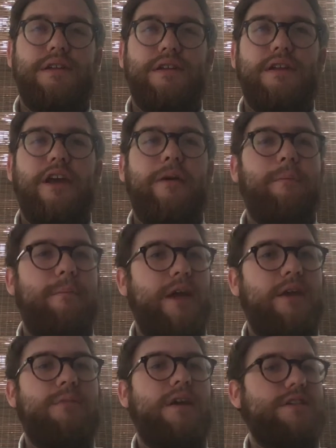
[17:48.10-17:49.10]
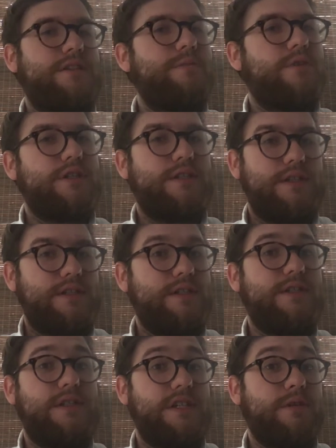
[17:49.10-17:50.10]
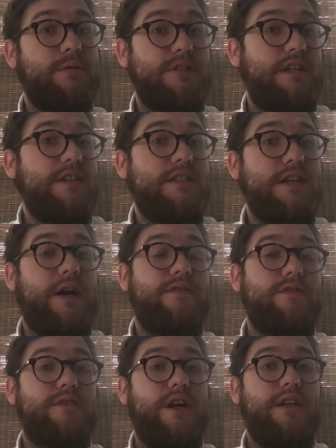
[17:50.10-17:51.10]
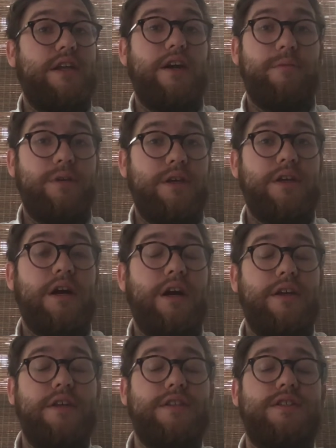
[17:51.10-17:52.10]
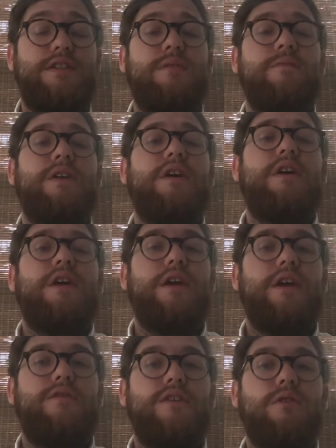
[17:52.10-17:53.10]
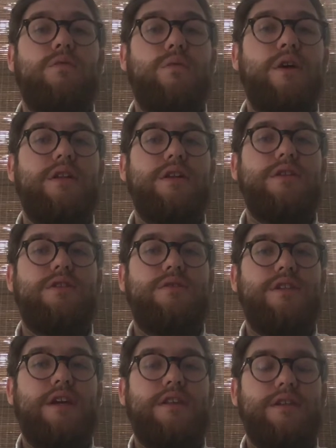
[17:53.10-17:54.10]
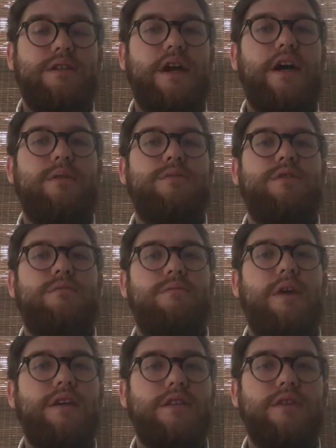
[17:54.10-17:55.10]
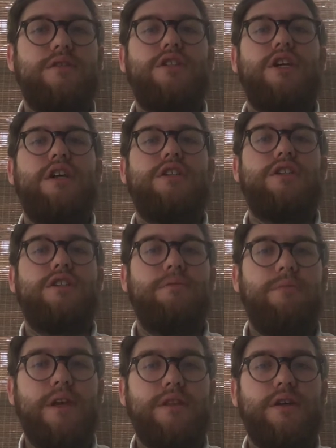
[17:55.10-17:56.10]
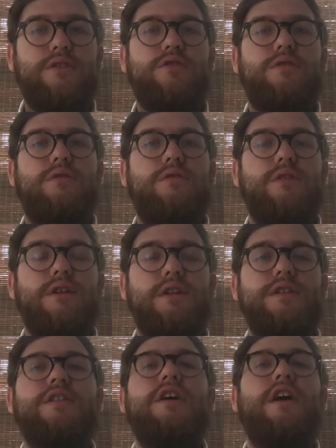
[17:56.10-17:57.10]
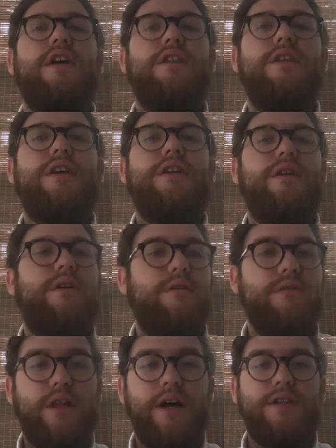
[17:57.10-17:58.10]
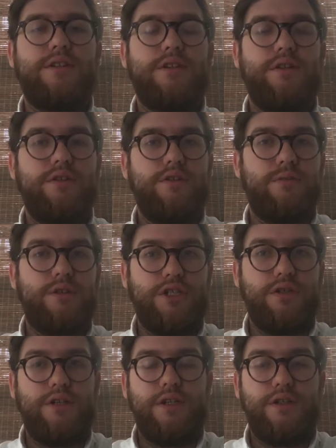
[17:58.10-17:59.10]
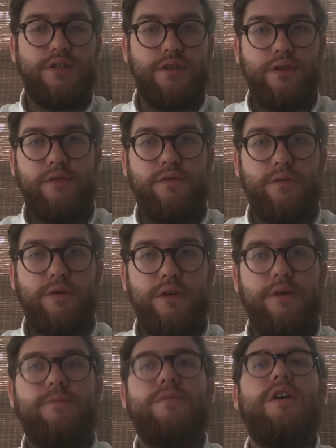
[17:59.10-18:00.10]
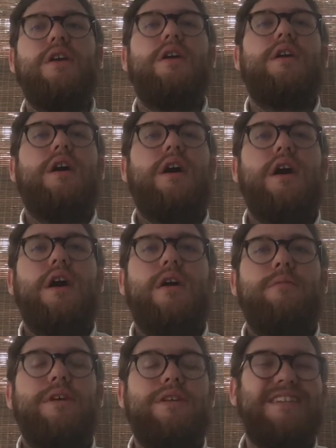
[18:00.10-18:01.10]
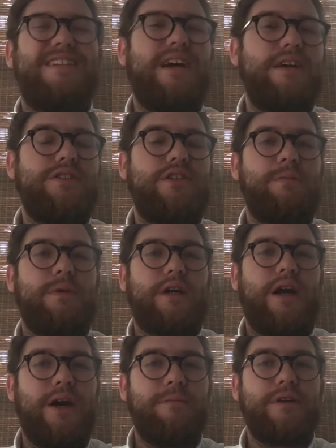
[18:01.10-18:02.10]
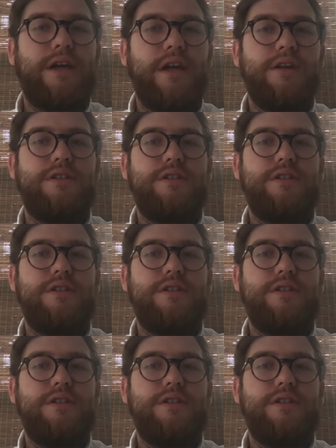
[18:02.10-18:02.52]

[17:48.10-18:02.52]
it may make some more sense to stick with desktop for right now, being honest. If you're willing to take the time to make those changes and make those recordings, then online's going to do what you need it to do for you. It's not super complicated to